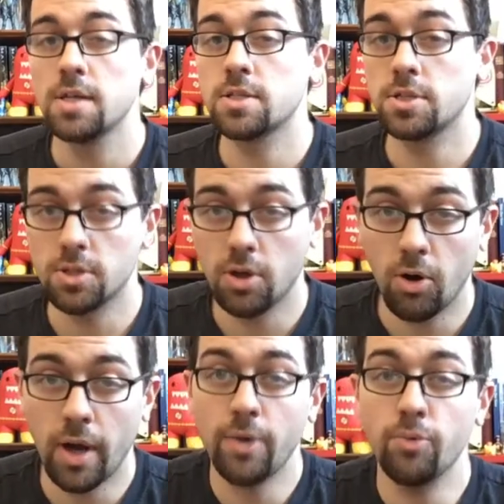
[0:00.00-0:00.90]

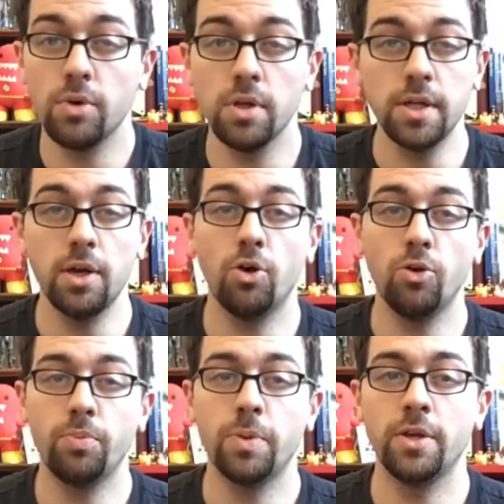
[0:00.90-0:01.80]
So I really
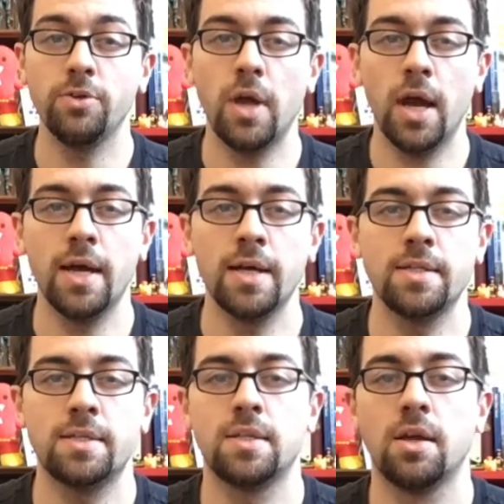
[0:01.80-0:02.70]
hope that you
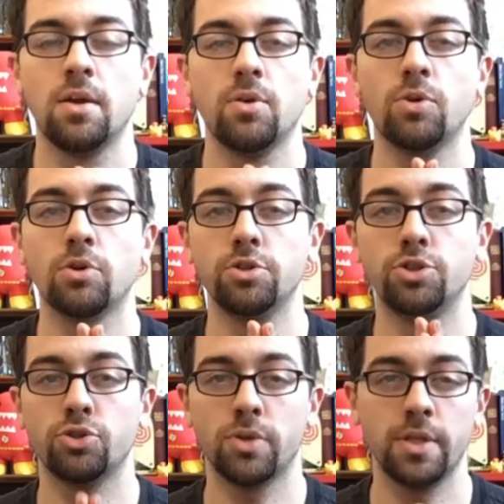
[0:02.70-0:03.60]
guys will
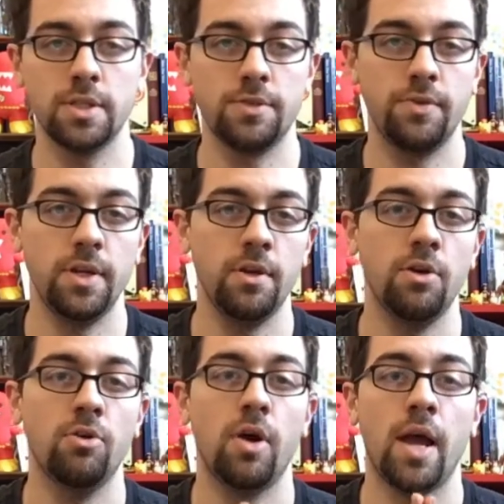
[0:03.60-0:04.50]
enjoy this
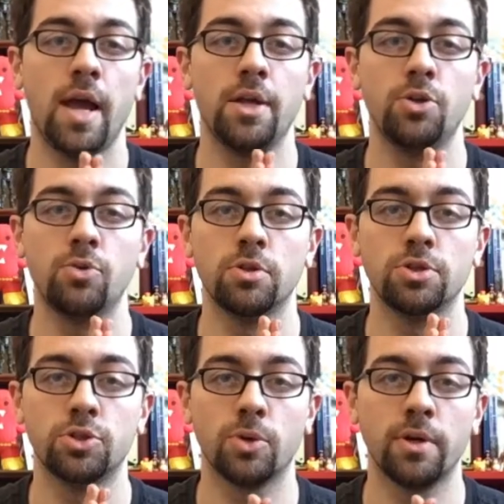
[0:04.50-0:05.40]
video and you will
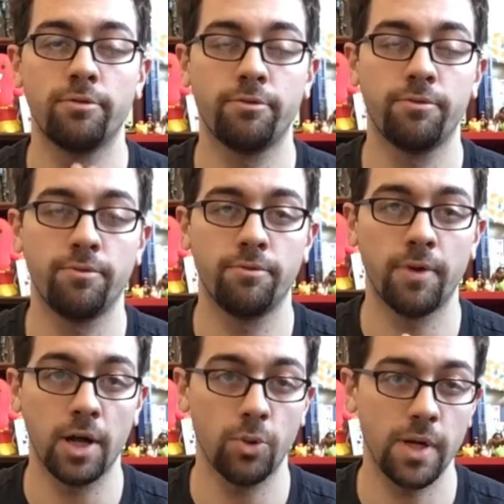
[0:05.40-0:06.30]
enjoy
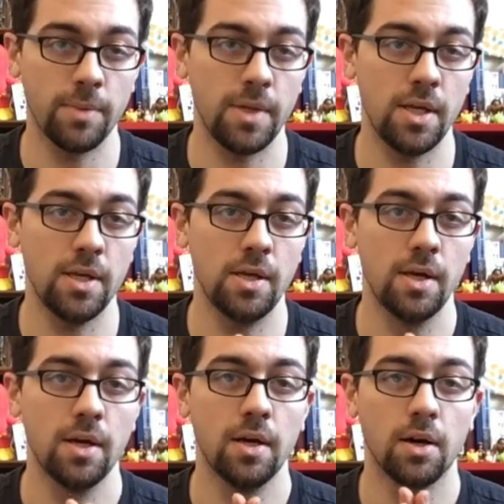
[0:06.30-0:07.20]
following me